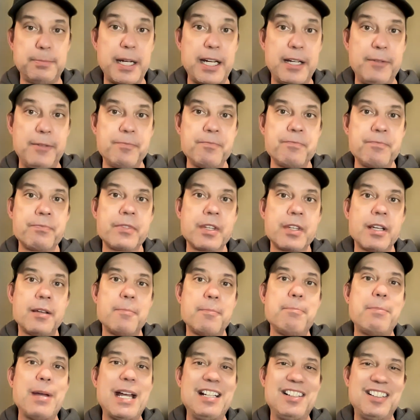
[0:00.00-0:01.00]
But
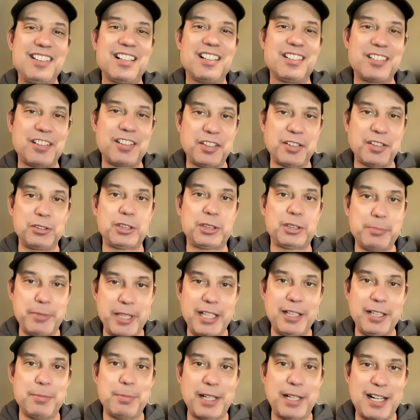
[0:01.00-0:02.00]
based on the social
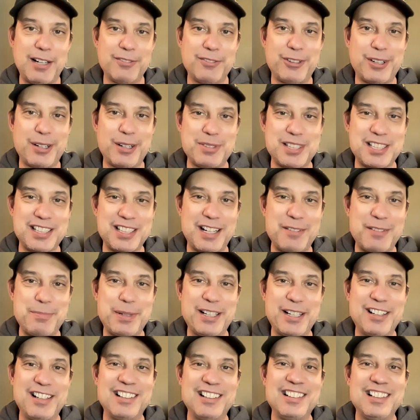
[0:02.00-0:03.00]
media platforms that I've
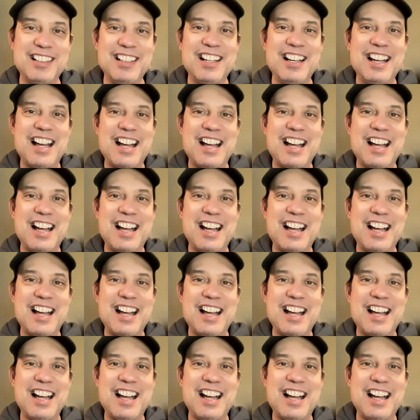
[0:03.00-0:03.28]
been on,